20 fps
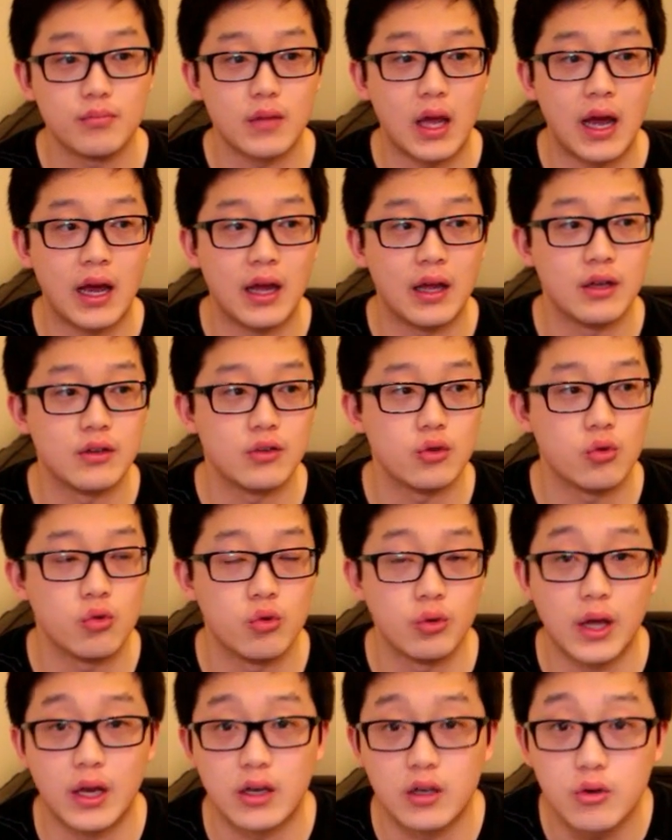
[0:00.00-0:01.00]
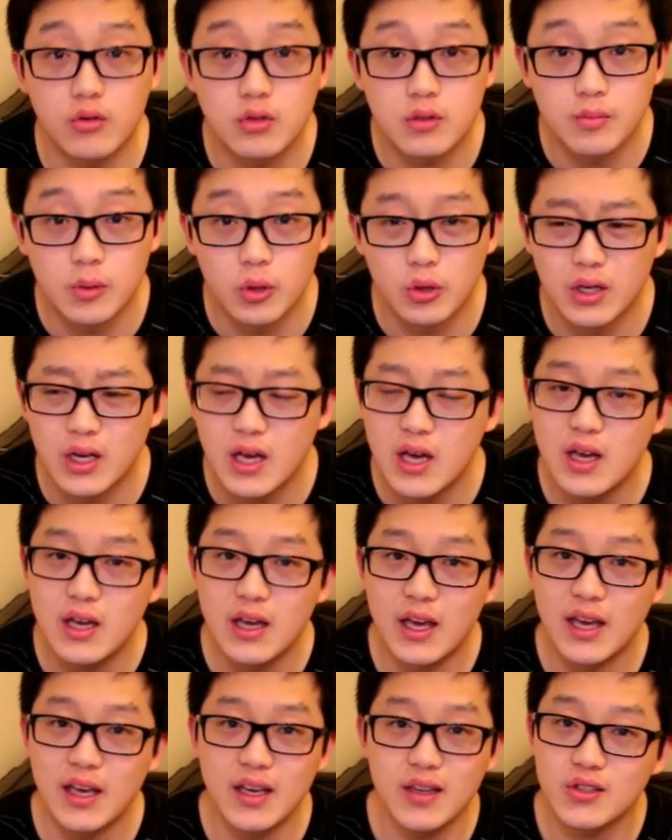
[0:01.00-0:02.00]
and all that goat's milk,
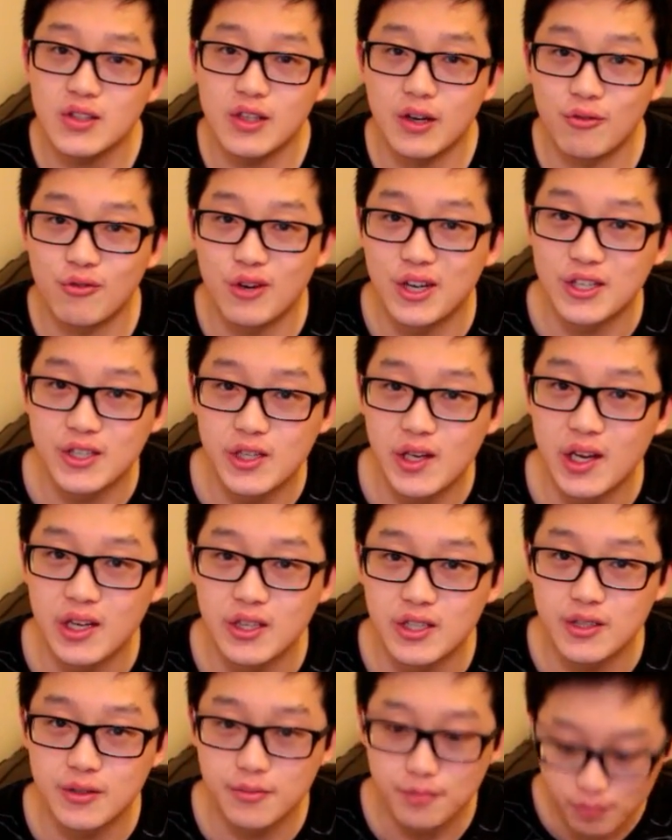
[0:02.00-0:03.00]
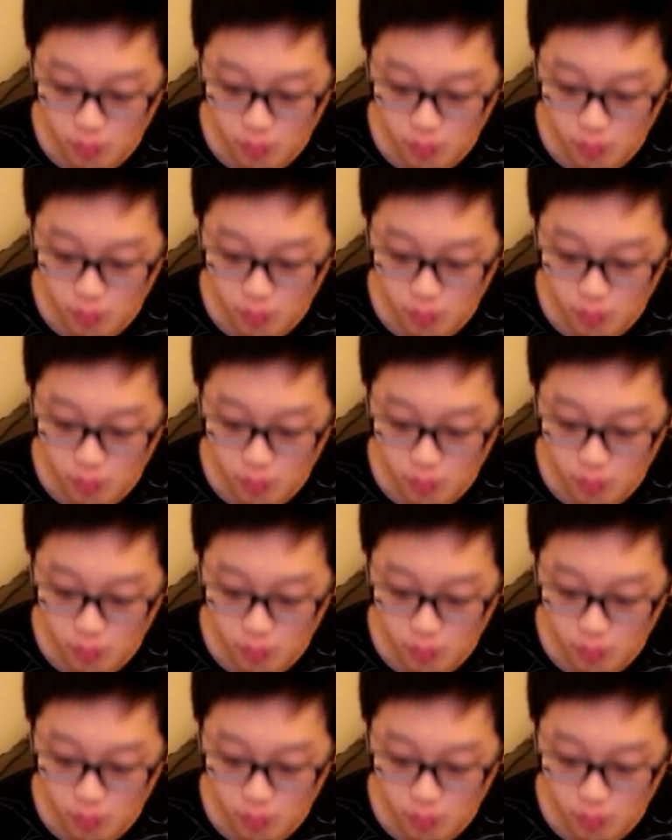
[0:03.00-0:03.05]
it isn't a rich dish.